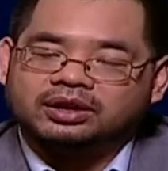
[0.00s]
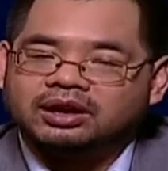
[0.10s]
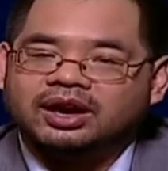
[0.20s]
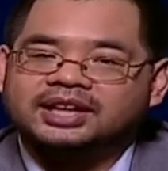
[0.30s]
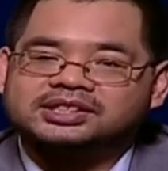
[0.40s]

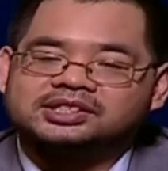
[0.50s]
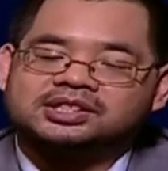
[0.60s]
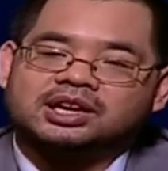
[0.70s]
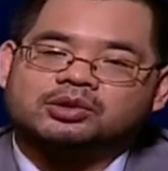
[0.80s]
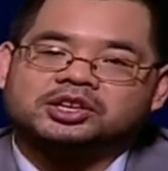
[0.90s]
When Allah
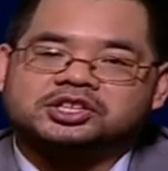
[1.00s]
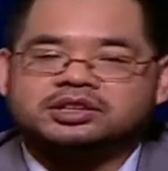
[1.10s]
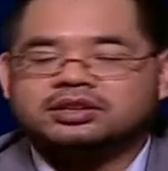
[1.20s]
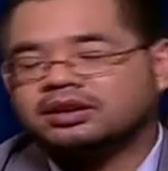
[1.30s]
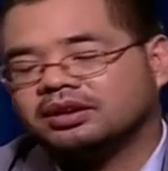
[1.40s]
asks us that
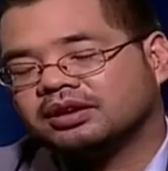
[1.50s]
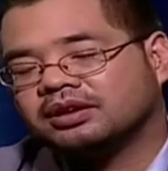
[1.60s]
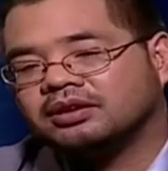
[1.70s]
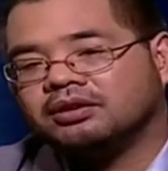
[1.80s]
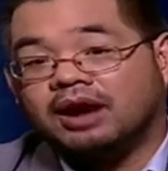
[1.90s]
question,
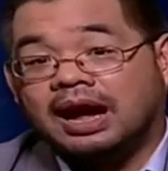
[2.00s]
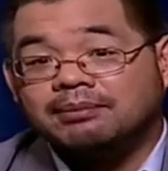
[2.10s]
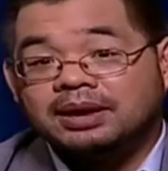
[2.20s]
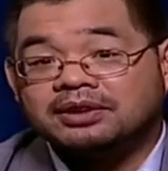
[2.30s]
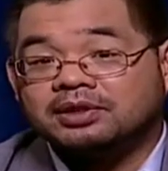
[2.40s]
you know,
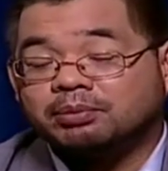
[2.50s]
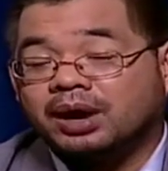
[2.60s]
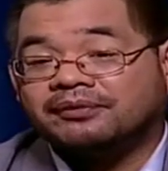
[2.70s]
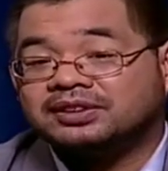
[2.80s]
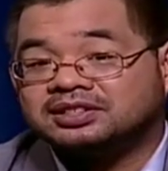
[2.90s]
how many of
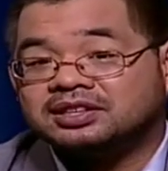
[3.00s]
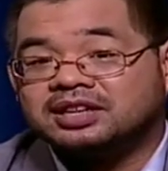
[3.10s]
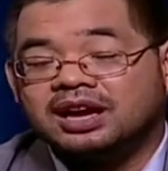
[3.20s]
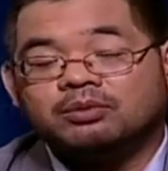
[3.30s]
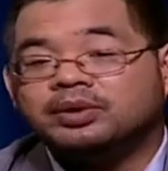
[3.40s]
the prophets
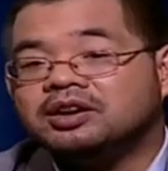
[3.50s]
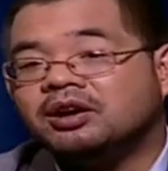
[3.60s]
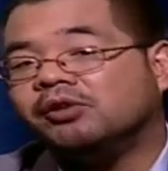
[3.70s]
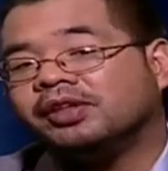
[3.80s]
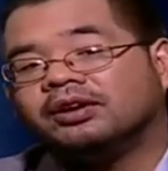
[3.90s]
did that?
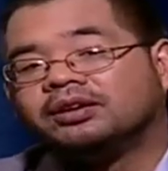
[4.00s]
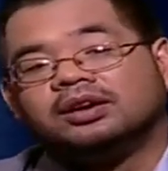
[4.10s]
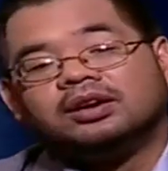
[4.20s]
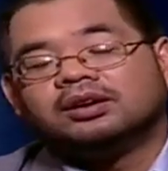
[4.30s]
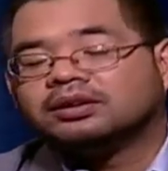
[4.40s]
We know
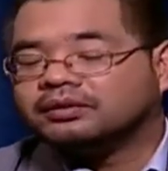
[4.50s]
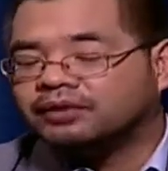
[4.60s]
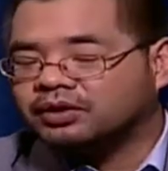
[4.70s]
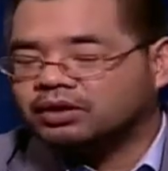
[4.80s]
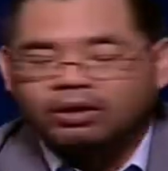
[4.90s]

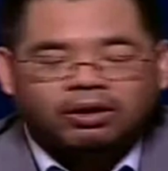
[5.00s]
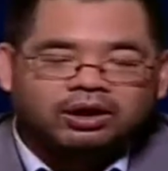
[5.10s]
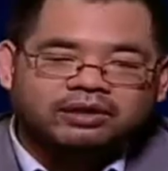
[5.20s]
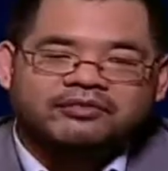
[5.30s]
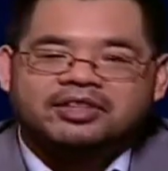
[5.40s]
that
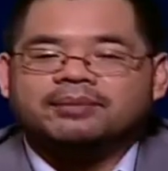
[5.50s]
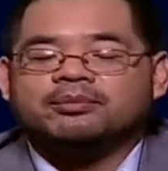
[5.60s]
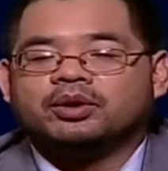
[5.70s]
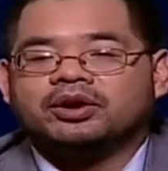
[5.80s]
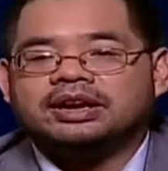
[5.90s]
all of
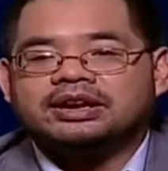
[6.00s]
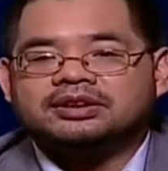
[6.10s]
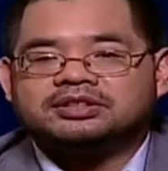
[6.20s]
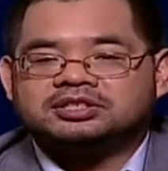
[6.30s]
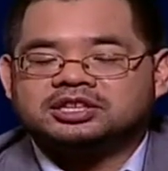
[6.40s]
them were
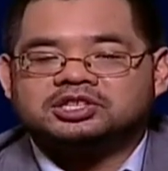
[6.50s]
in